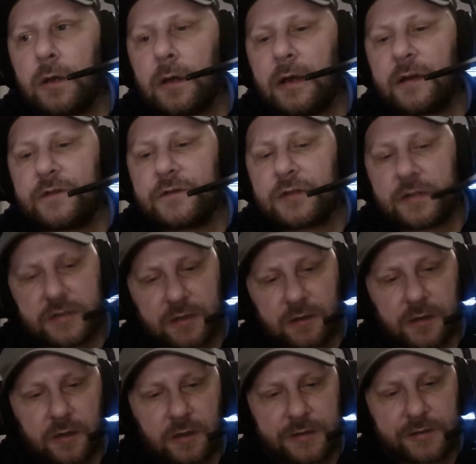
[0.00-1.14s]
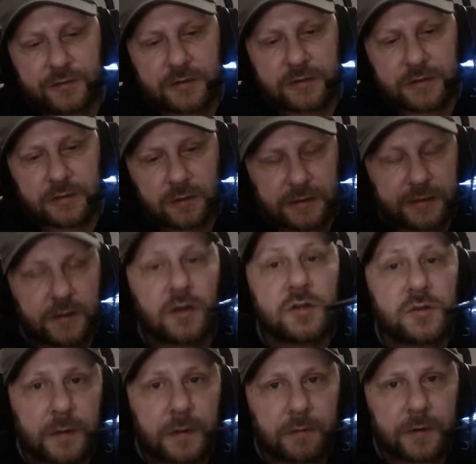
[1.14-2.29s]
the psychiatrist diagnosed
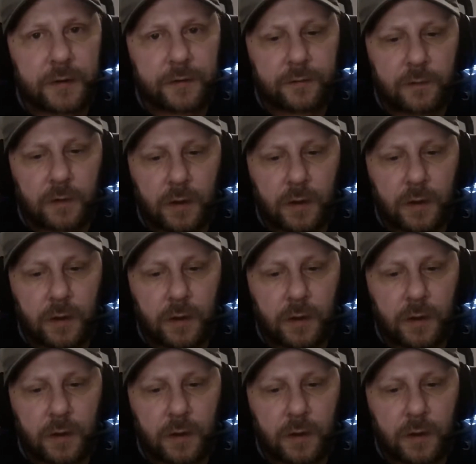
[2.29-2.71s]
me with